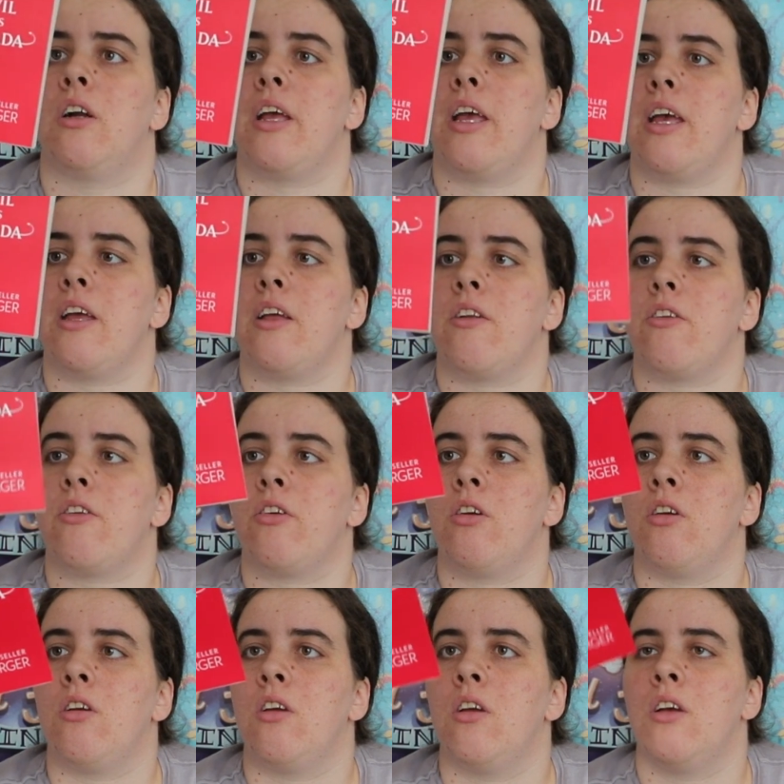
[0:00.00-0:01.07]
And
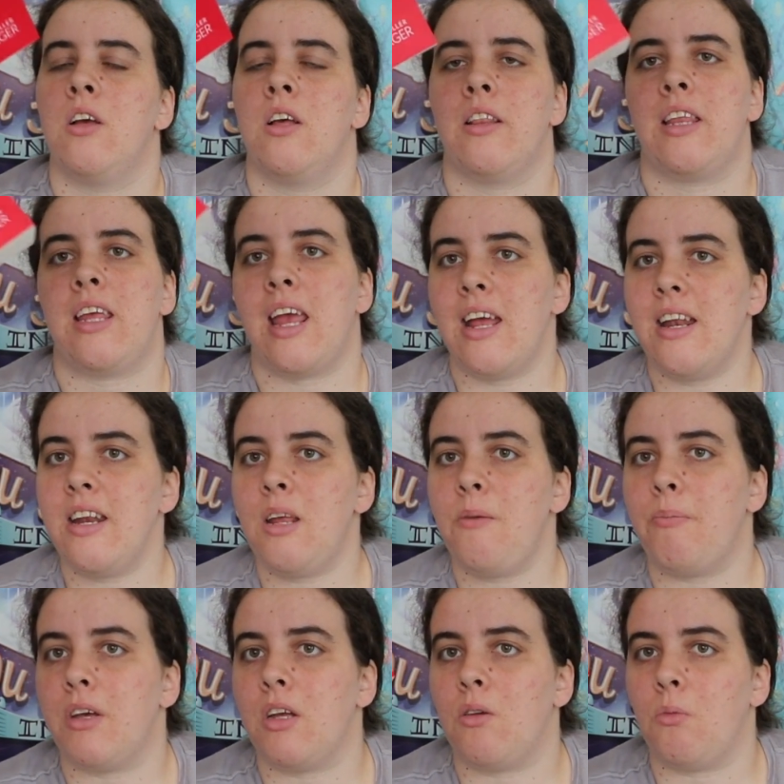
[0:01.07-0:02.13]
the
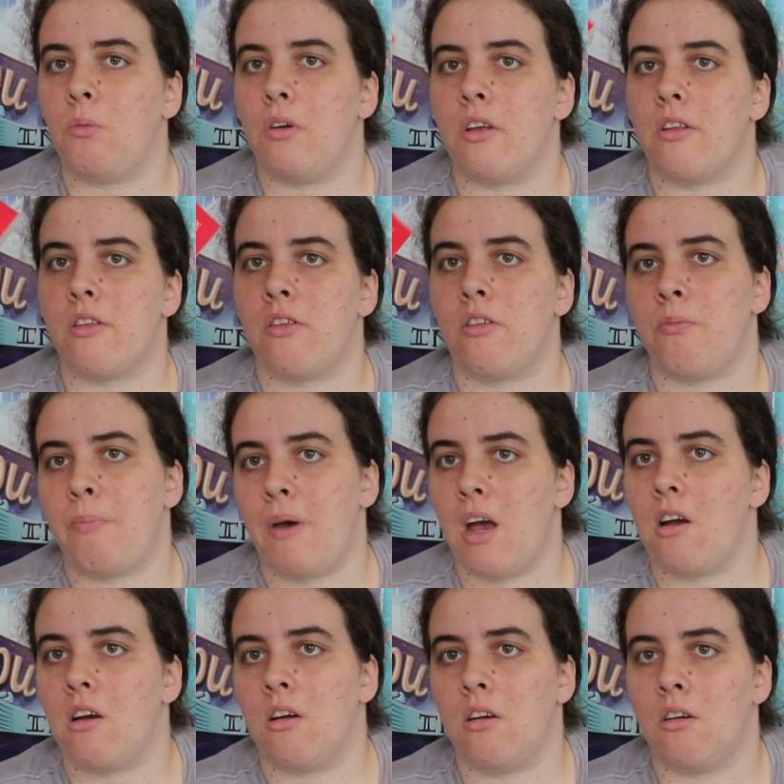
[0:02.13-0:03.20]
ending bit with
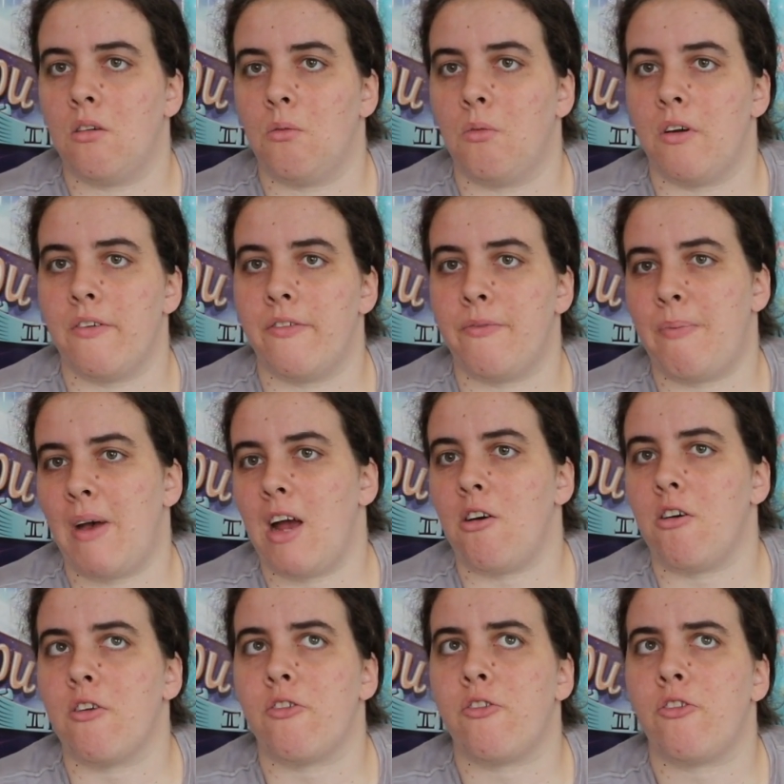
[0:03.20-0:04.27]

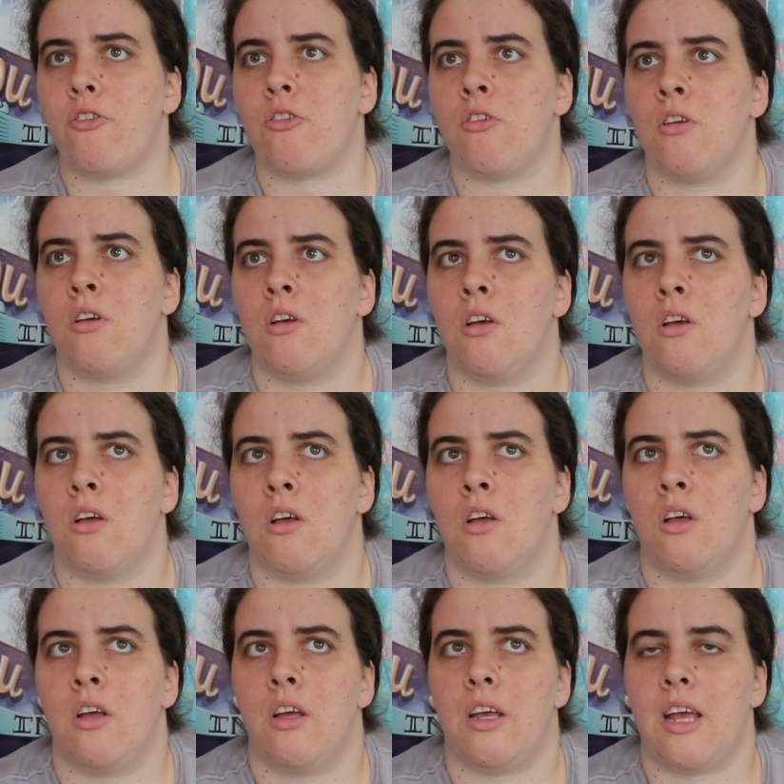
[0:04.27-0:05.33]
Paris
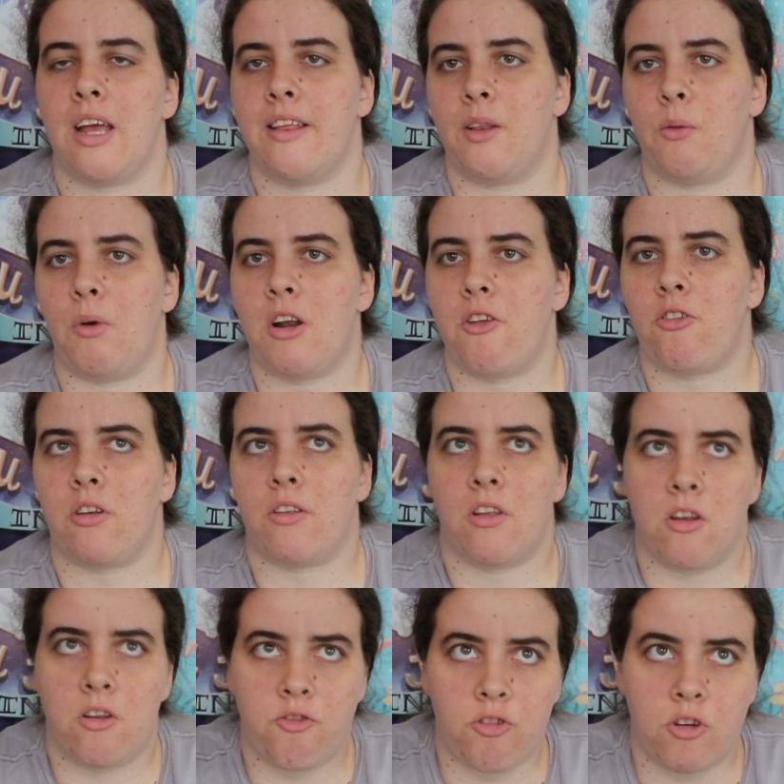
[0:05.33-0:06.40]
and the waiter's got the
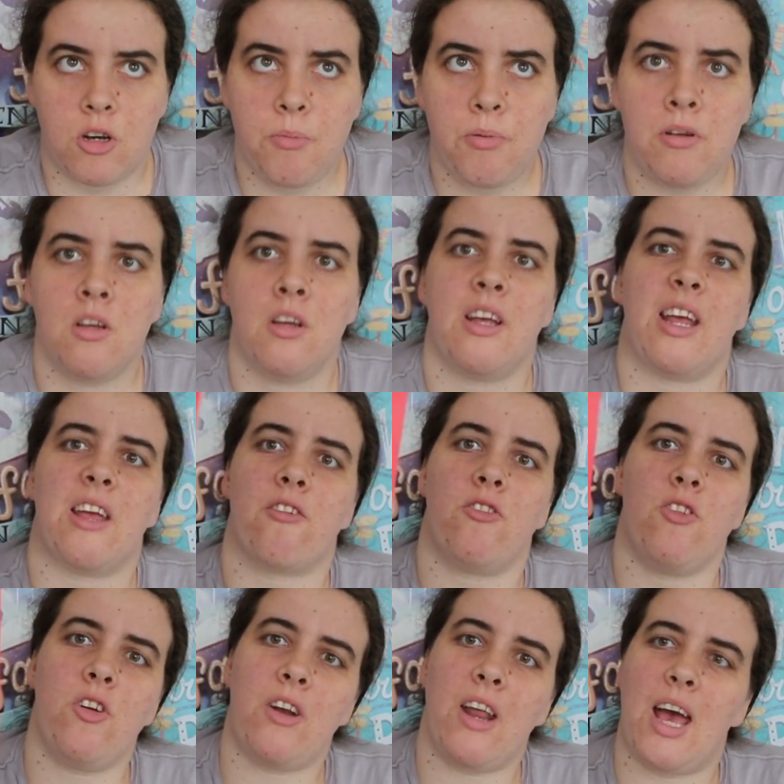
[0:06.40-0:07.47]
new job is
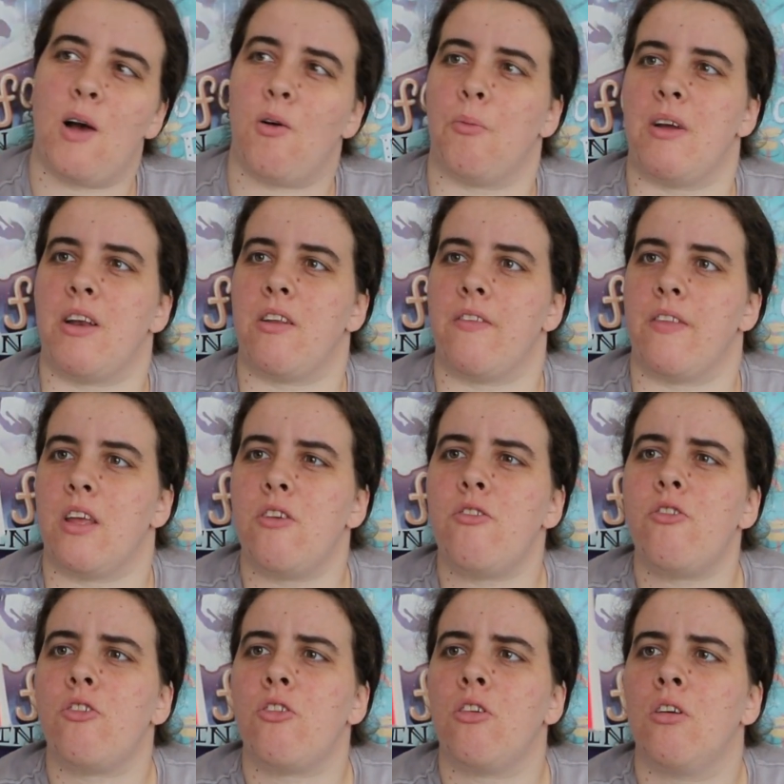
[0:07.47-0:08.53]
not how it went in
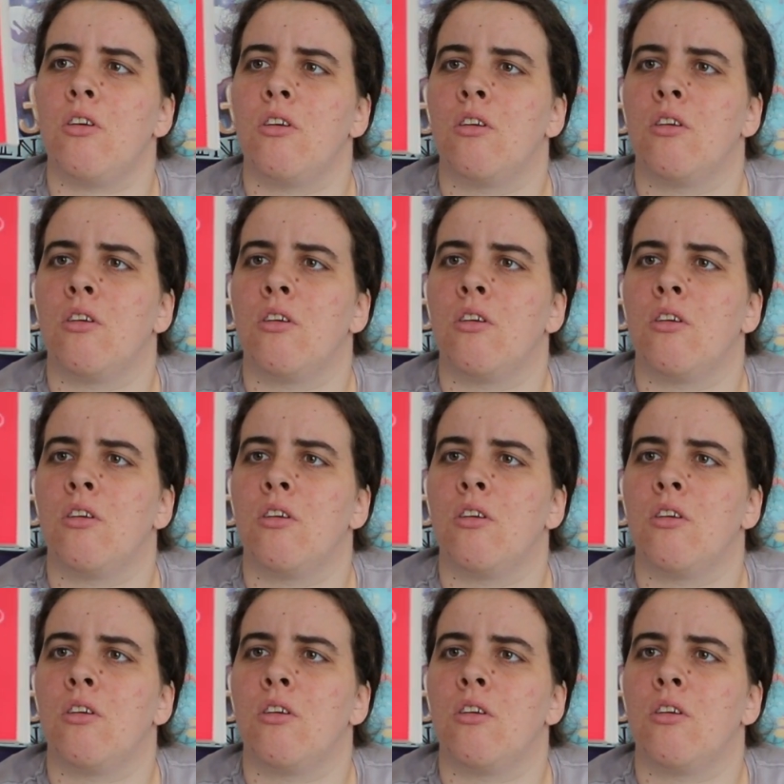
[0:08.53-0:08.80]
this.